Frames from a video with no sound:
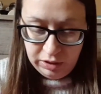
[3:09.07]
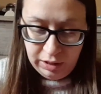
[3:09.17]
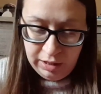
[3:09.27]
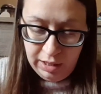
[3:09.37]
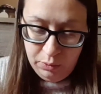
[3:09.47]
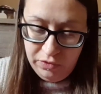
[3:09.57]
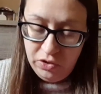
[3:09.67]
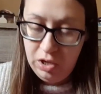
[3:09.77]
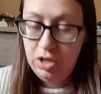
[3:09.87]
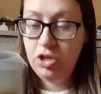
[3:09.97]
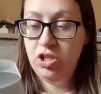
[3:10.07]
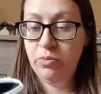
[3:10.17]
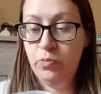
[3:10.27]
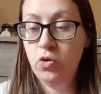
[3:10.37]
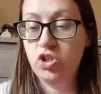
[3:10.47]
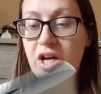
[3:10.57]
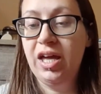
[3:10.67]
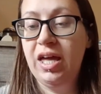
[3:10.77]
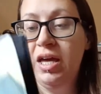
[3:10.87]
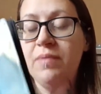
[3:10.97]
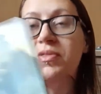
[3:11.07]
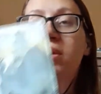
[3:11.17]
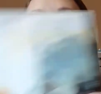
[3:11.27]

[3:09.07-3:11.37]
And then we've got a book jacket.